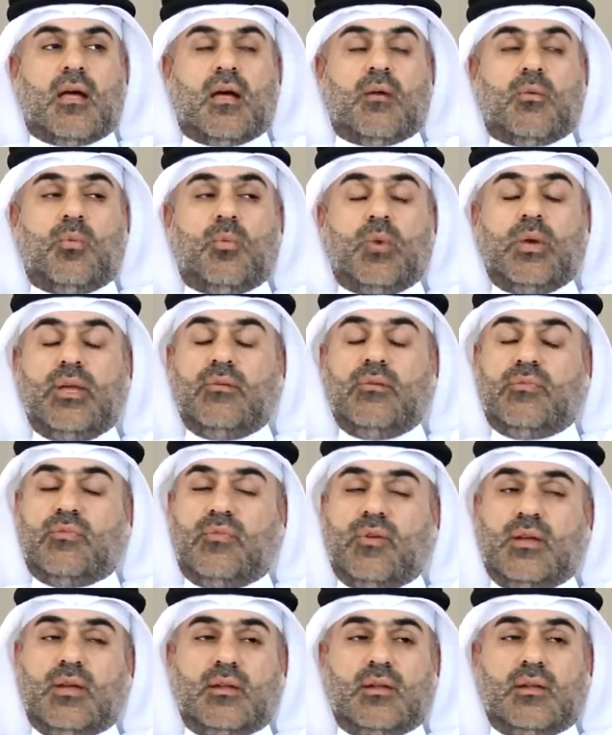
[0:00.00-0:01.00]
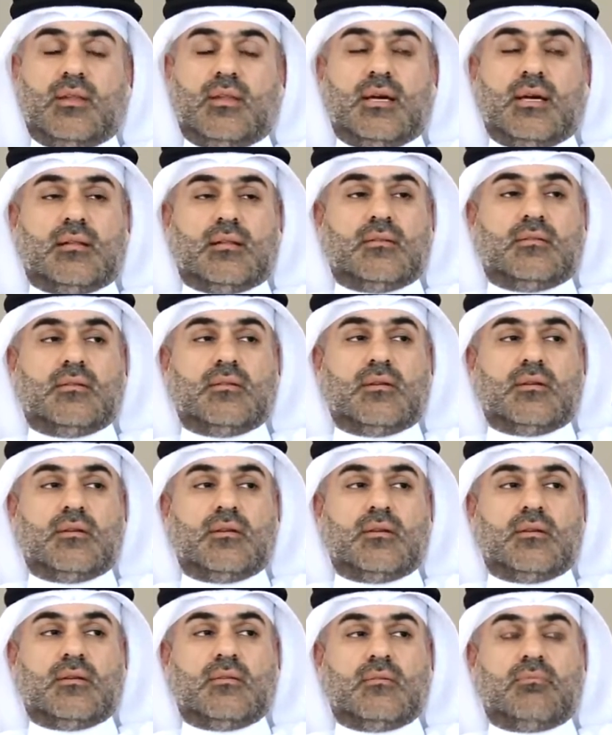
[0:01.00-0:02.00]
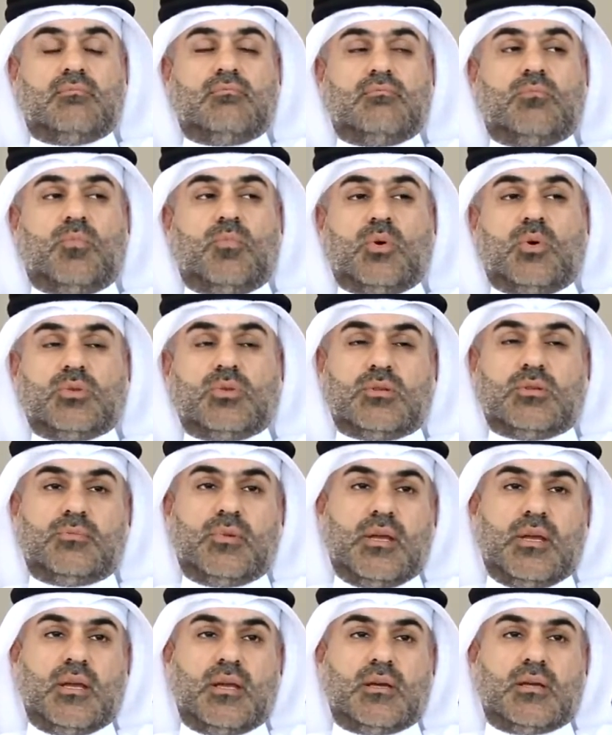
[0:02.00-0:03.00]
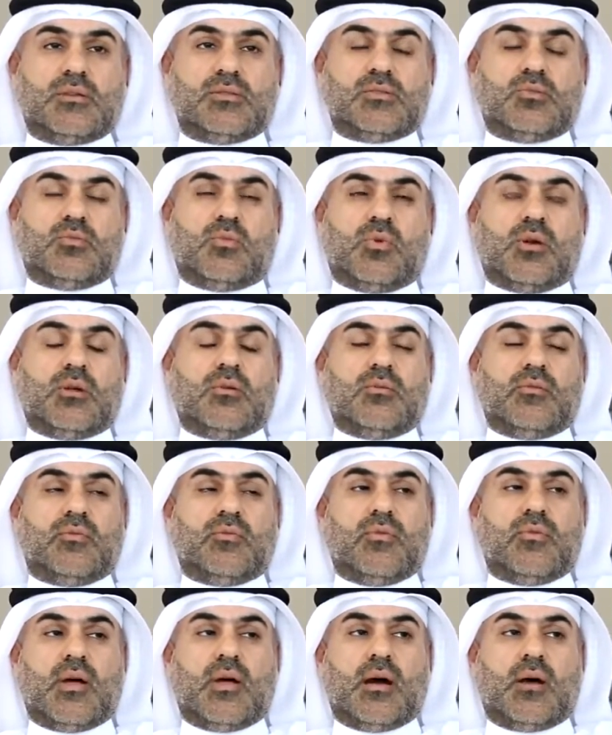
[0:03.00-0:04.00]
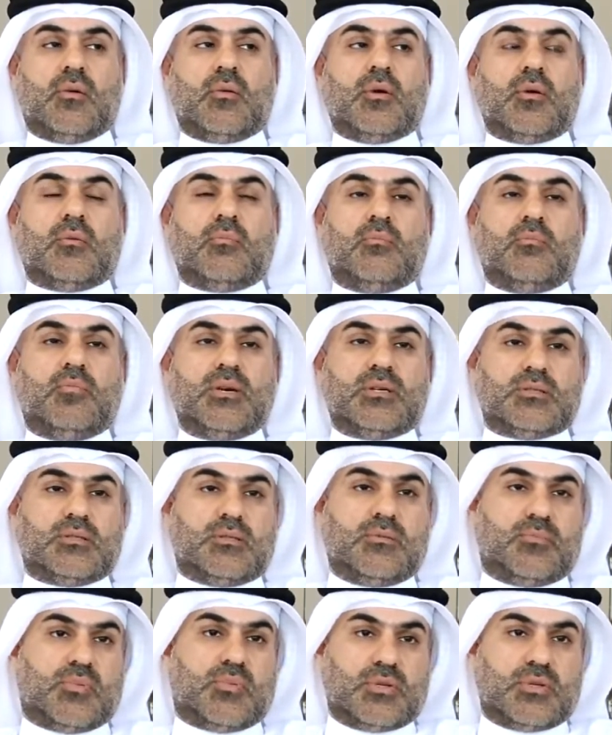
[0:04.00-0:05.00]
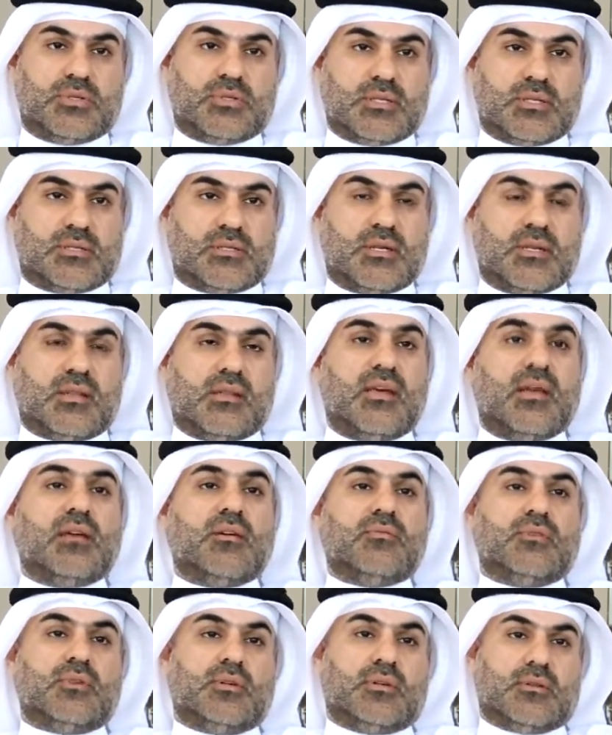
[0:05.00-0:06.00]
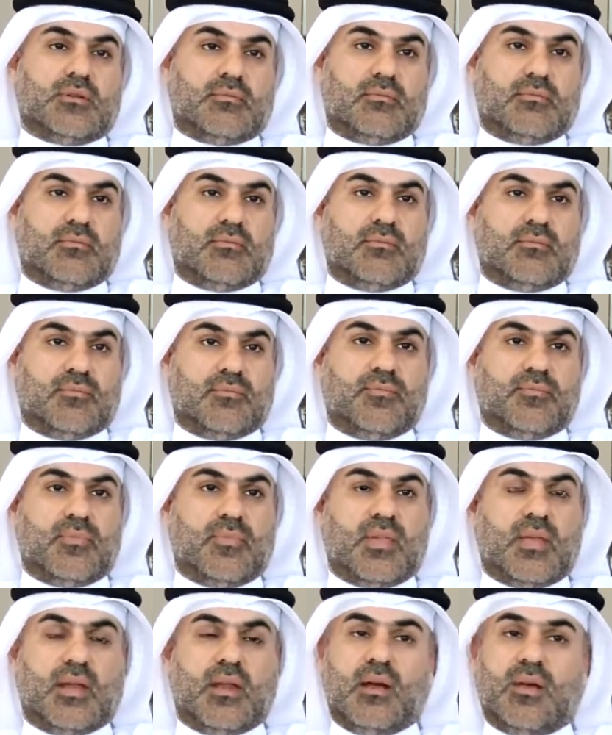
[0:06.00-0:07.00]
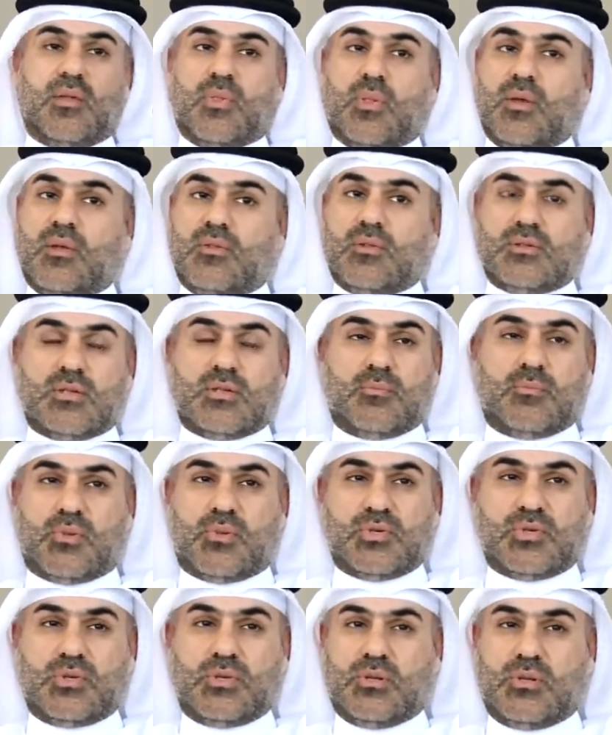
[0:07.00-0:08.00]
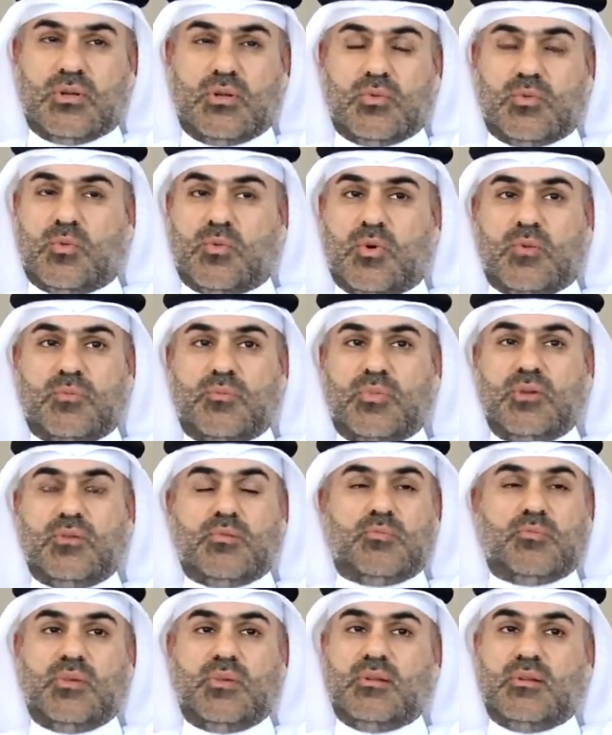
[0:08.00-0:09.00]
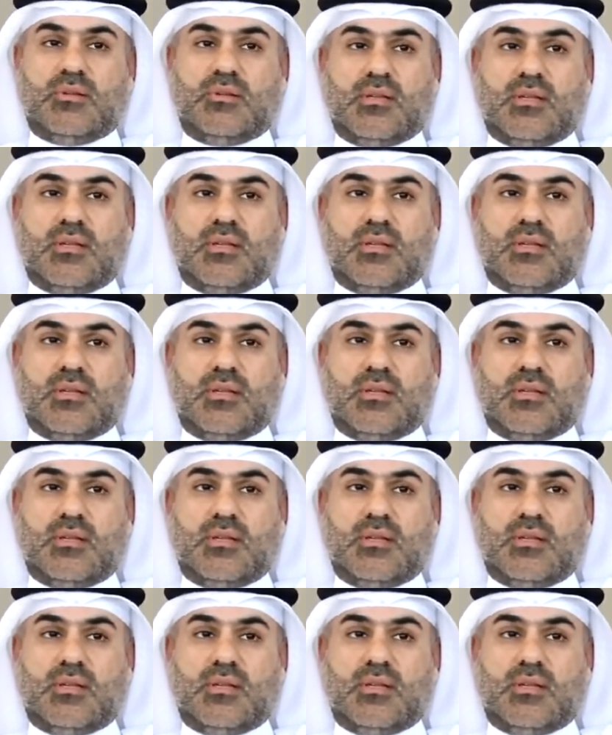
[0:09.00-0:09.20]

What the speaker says: We feel that Water Bay is one of our best projects that ever, and I think this opportunity, it won't be repeated